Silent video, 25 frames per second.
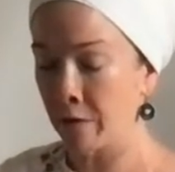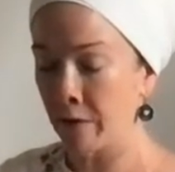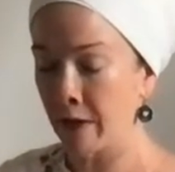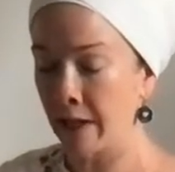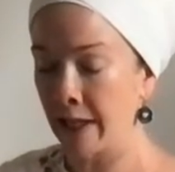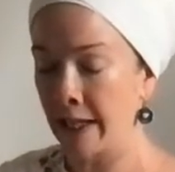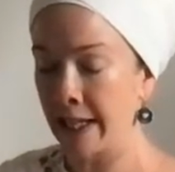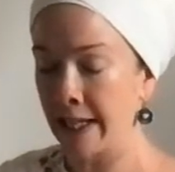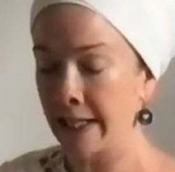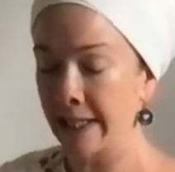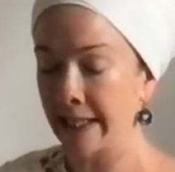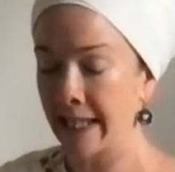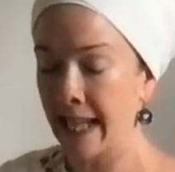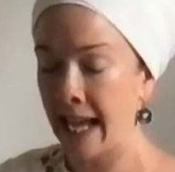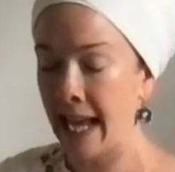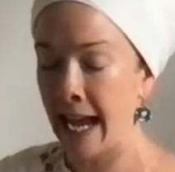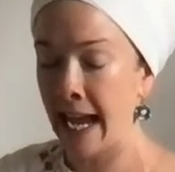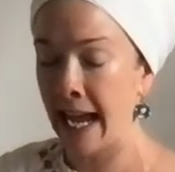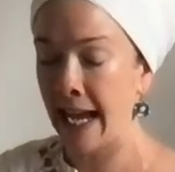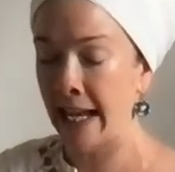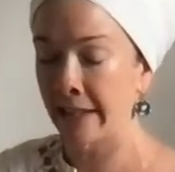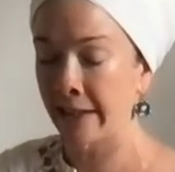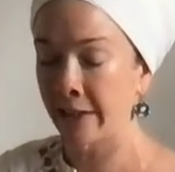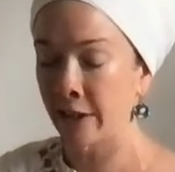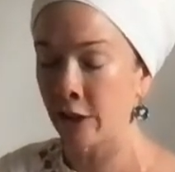release the
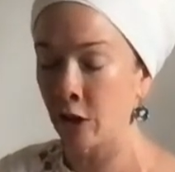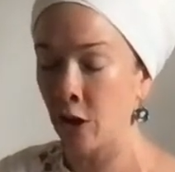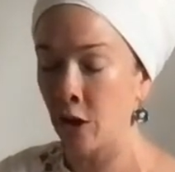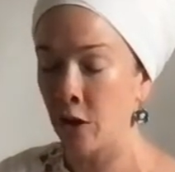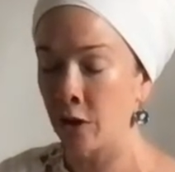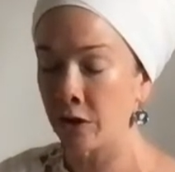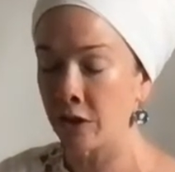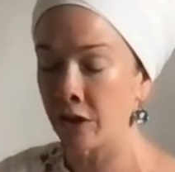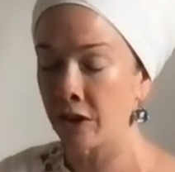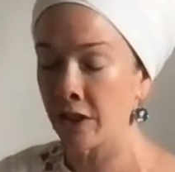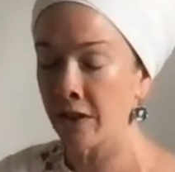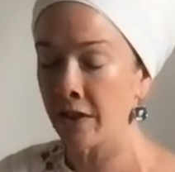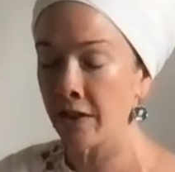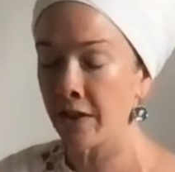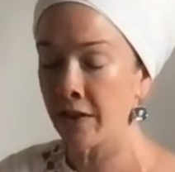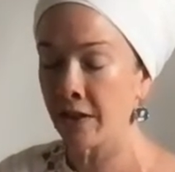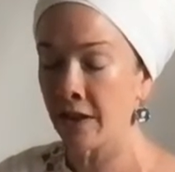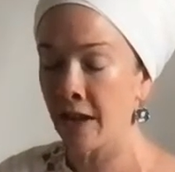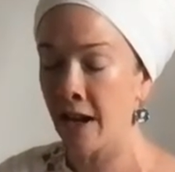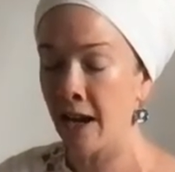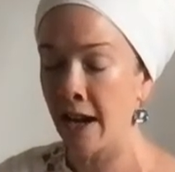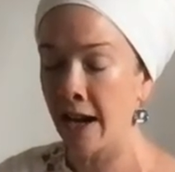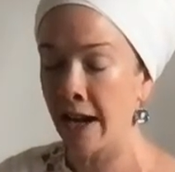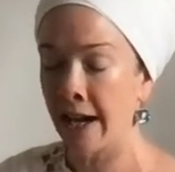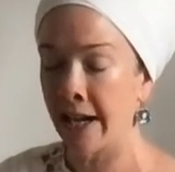hands onto the
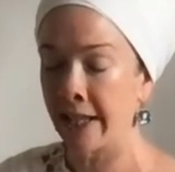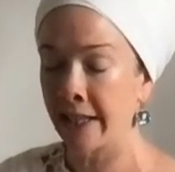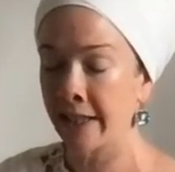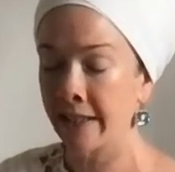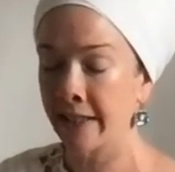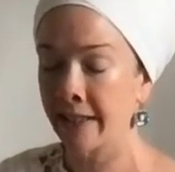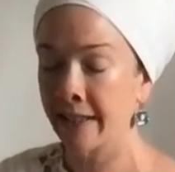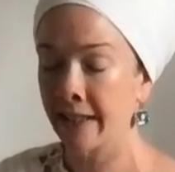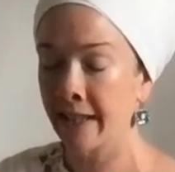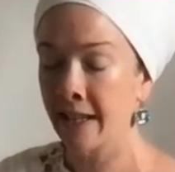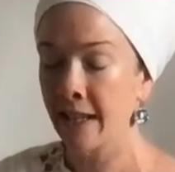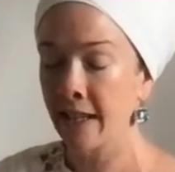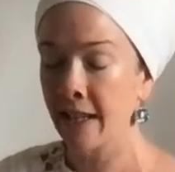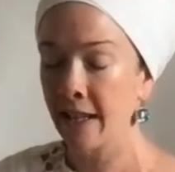thighs,